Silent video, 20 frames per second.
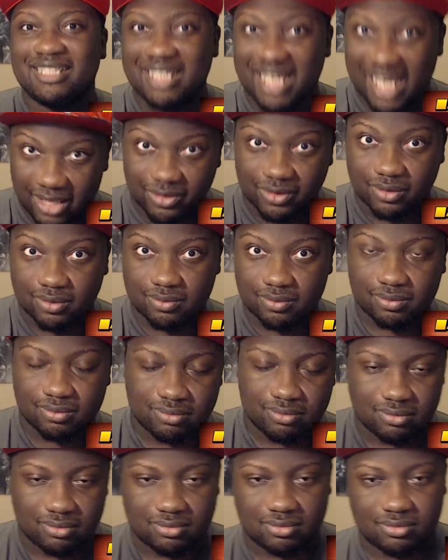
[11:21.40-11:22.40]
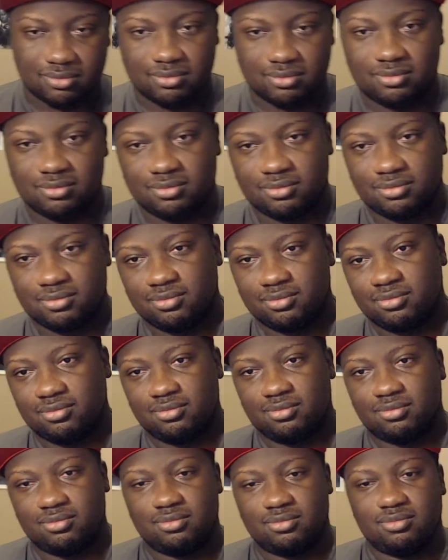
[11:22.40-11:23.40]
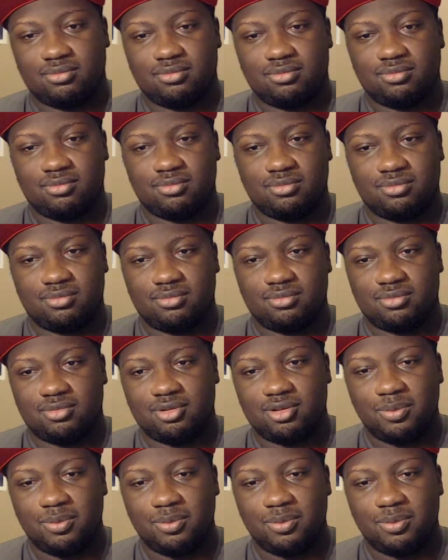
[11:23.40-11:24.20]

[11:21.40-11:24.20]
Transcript: other survivors to come rescue you. If